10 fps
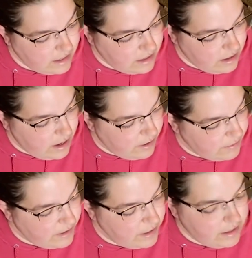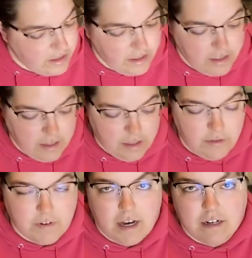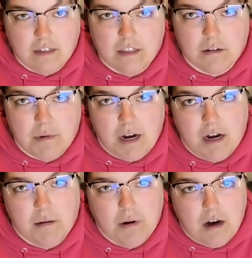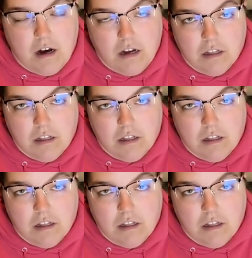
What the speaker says: no, you've got a glitter bomb all